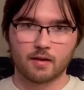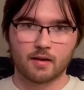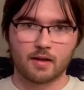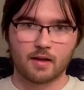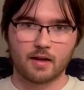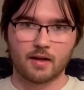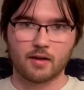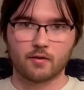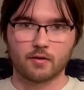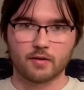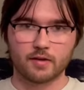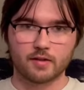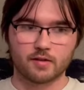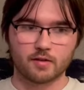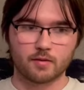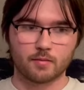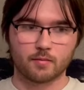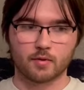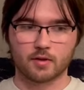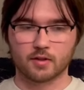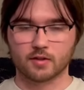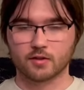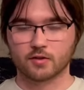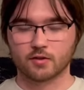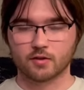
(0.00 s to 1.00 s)
increasing
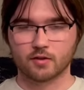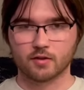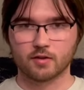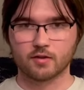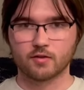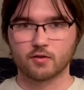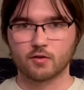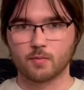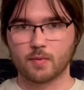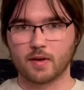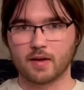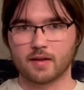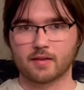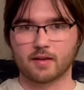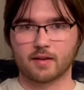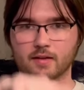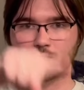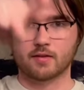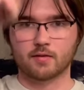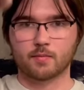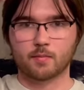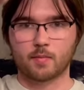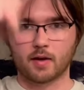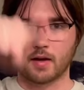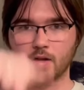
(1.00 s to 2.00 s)
pressure to make that
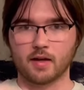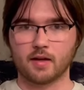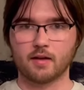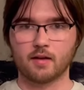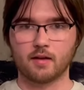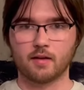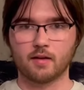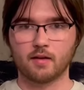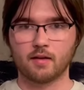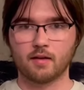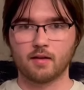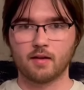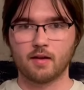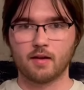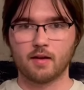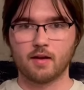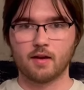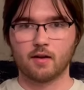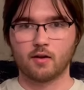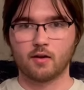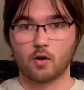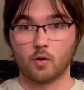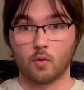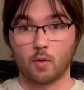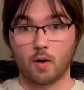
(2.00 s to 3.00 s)
spike
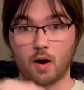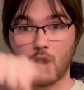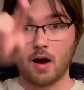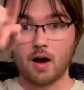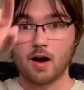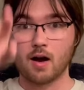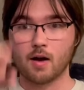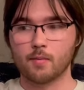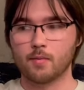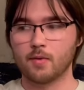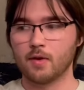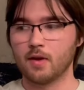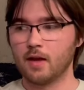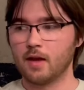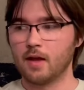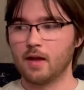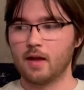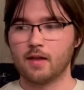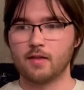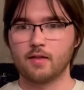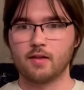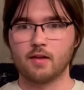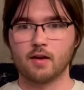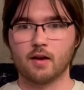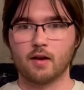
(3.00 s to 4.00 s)
go up,
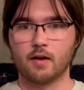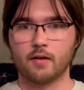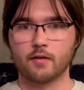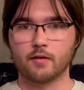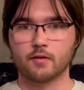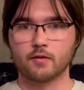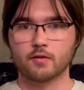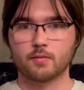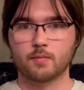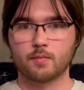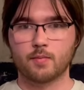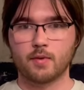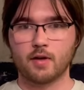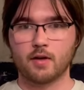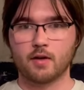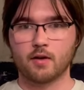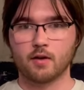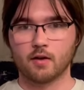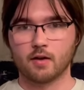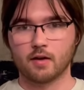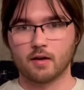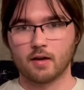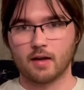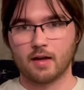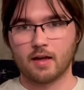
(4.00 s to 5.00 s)
and the other
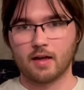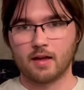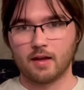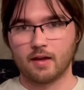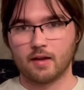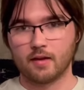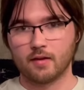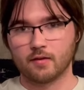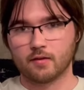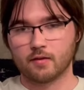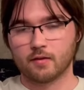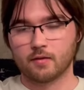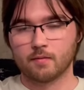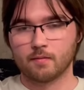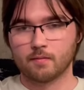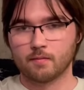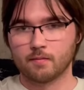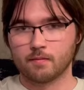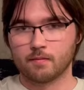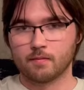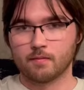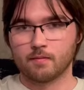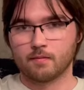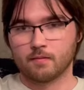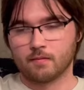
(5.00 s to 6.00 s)
speaker is
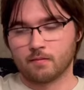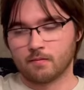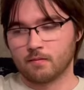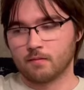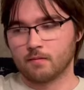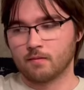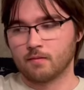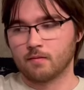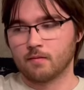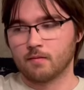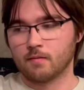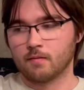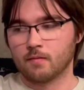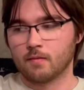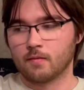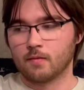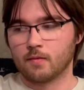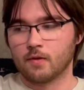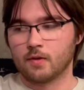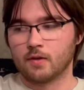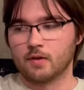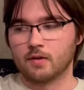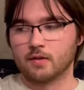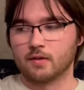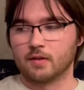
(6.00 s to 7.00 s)

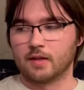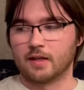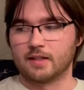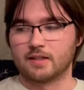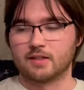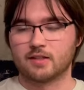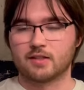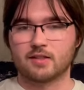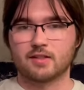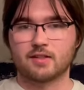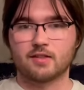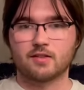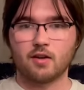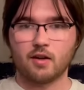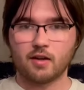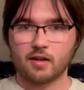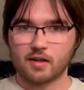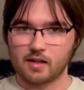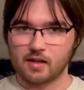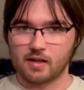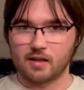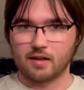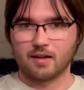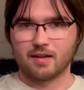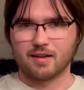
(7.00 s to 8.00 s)
like
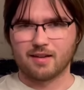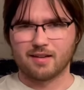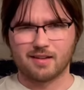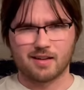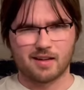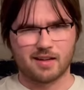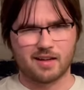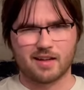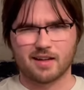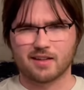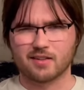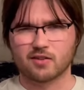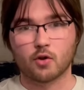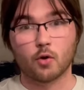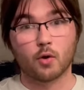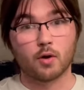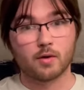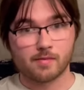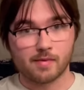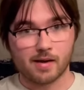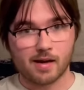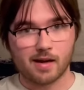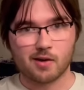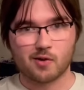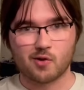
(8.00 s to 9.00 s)
sucking, I guess, going
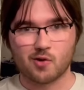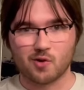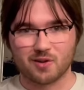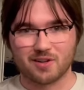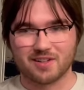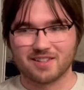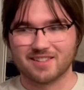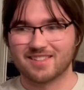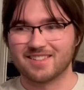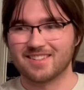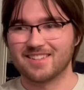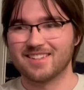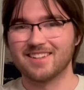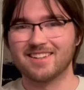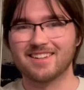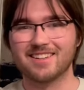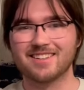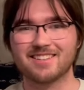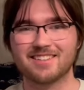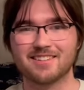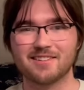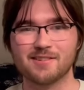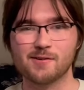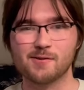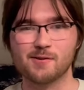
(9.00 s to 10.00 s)
backwards
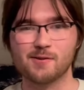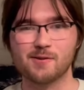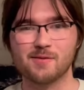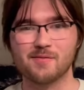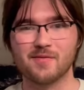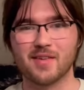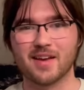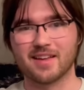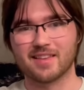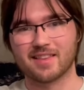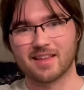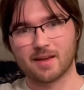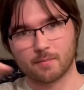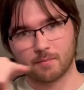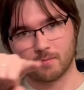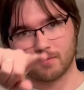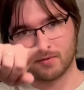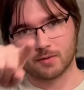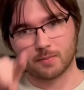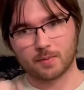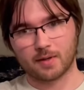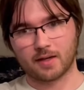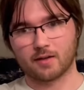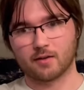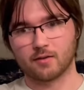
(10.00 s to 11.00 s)
to make that
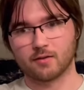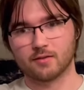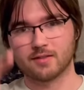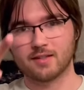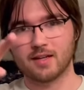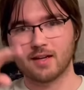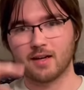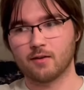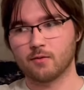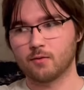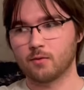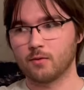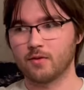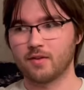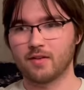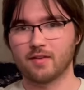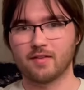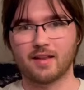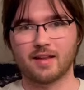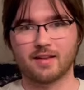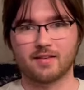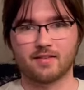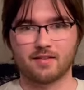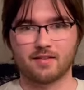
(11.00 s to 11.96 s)
spike go down, well then